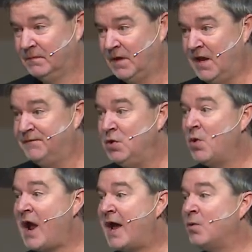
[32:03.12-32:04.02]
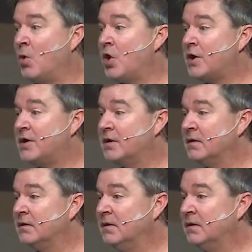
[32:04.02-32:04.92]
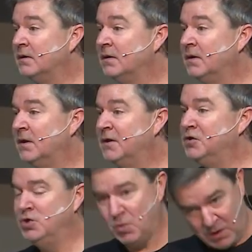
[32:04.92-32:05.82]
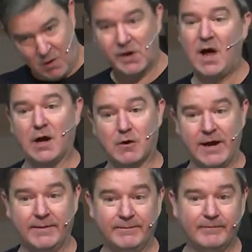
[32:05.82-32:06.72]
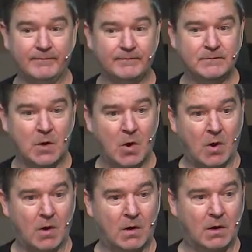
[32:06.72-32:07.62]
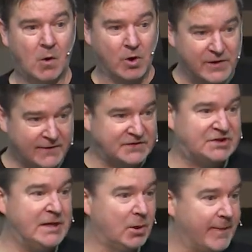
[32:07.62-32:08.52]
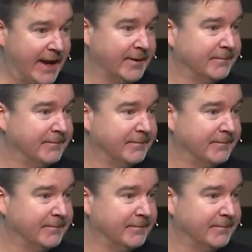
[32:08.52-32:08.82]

If you were out of work, you were going hungry, or you'd have to steal or beg.